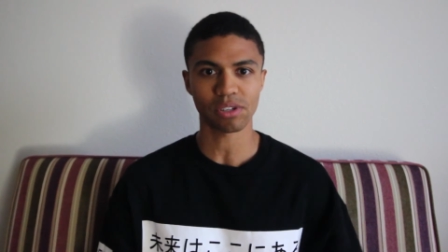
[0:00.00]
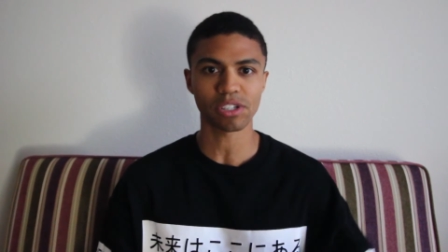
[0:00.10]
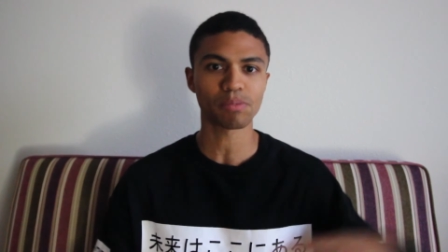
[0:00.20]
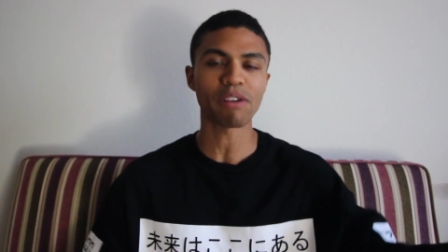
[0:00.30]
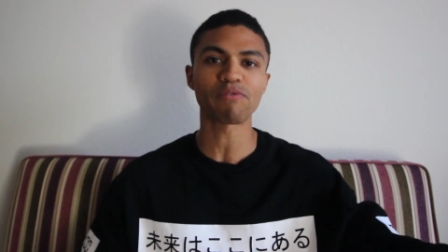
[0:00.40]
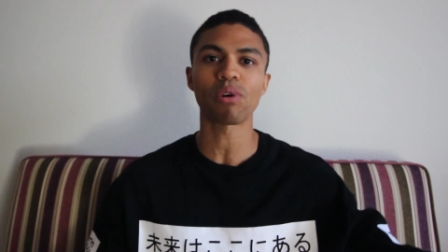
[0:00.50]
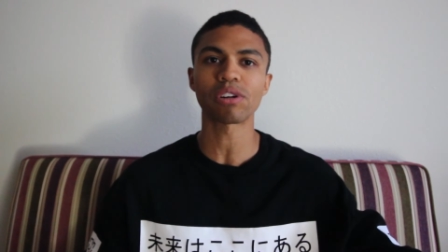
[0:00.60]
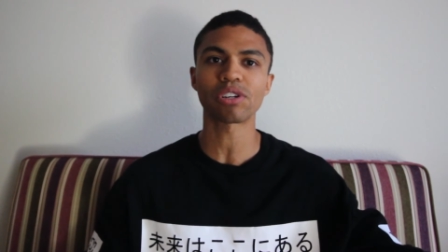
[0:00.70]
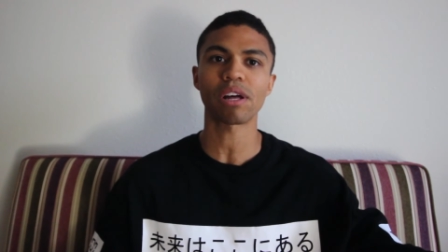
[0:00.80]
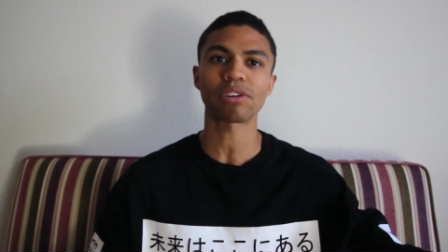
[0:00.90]
So you're spending four
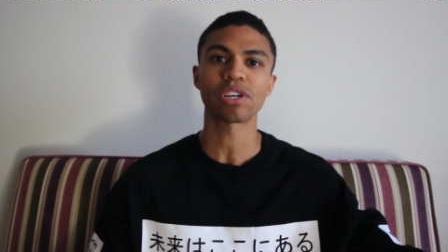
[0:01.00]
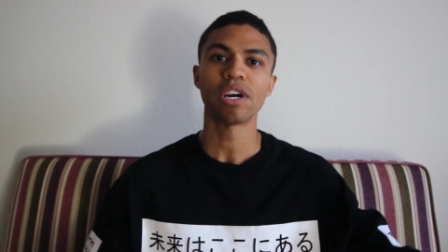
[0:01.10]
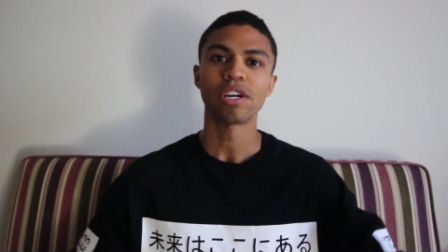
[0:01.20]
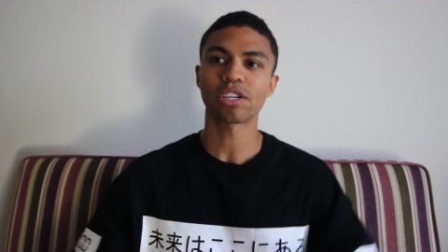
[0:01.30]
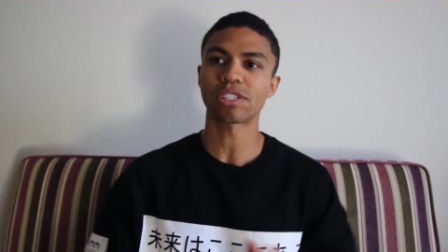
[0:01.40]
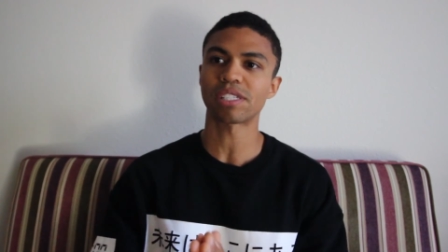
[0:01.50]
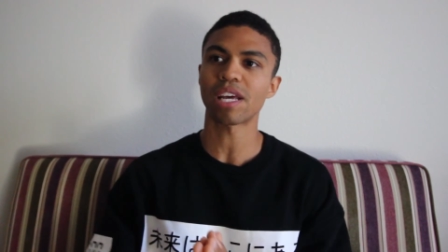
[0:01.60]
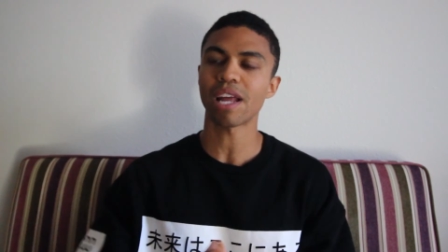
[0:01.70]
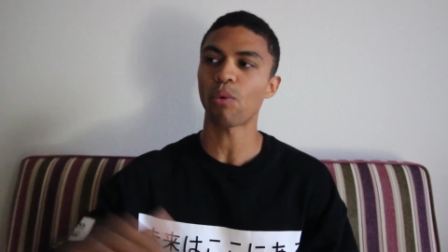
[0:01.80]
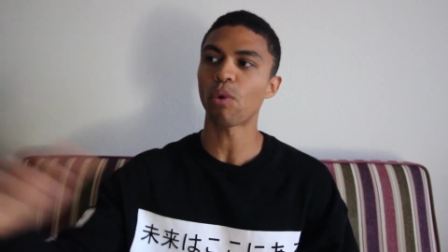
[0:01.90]
hundred dollars just to
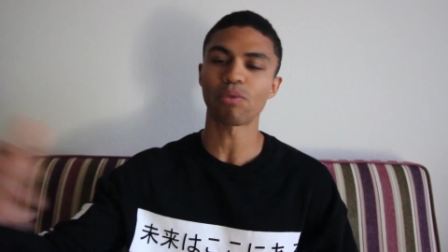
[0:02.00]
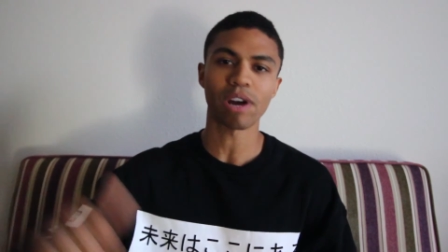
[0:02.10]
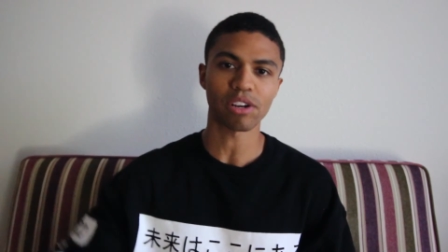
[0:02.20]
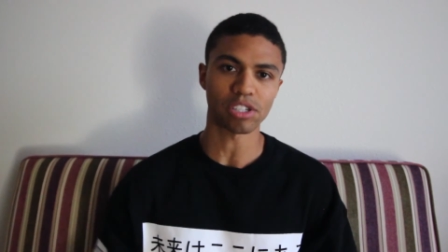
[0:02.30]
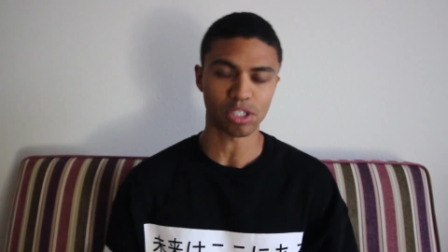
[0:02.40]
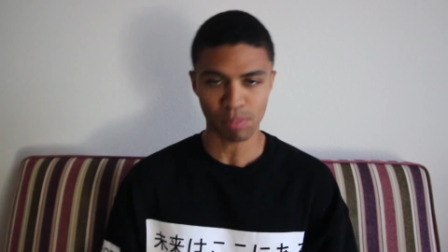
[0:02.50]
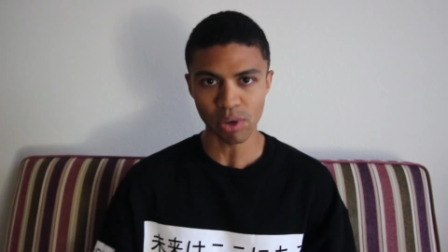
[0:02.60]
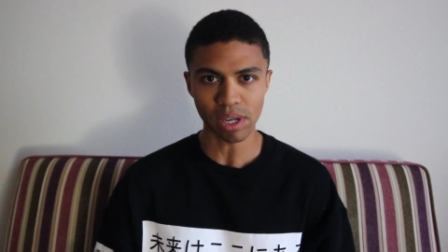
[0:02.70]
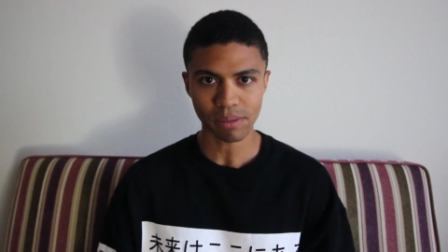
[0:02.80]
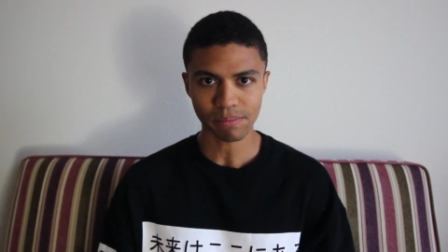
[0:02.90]
send out one round of
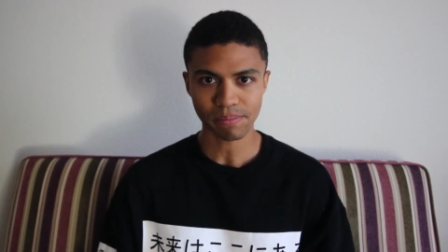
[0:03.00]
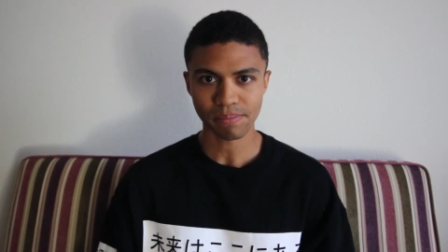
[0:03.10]
disputing.